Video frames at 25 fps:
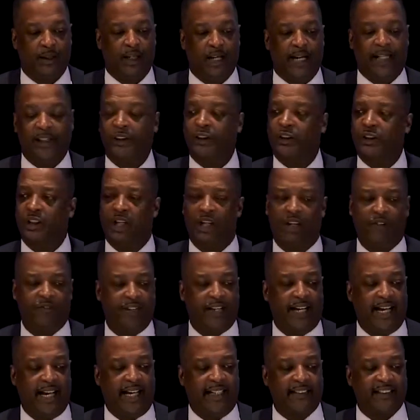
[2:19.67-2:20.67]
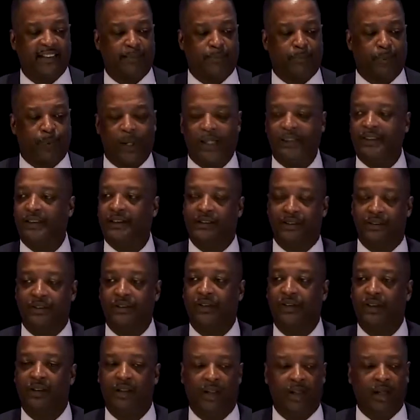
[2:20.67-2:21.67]
and served as the
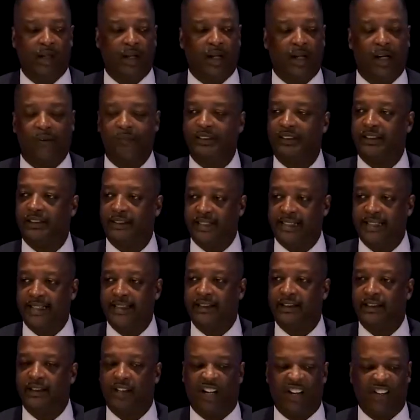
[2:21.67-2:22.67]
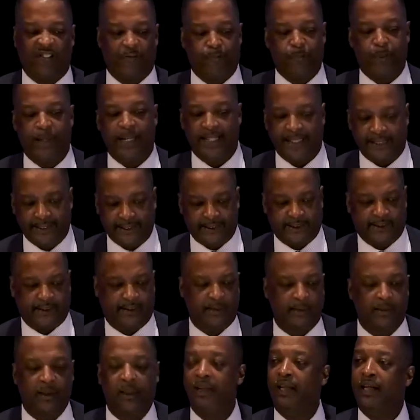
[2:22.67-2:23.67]
president of Seeds of
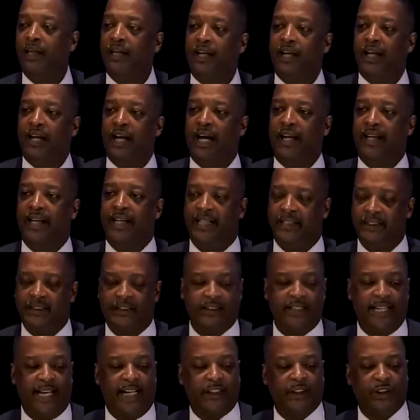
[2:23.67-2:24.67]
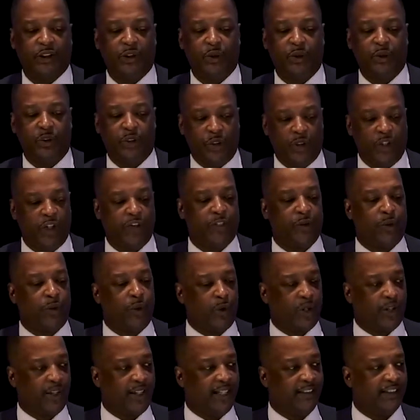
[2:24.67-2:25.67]
Peace, an international youth
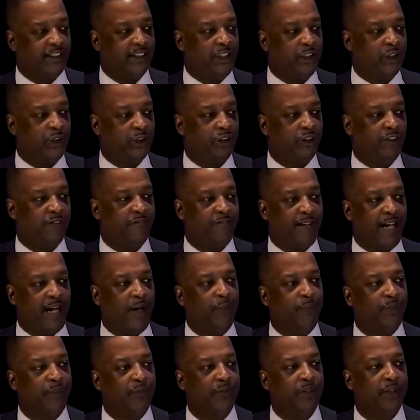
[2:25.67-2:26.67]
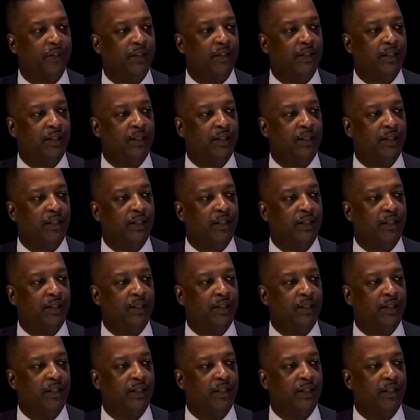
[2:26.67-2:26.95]
organization founded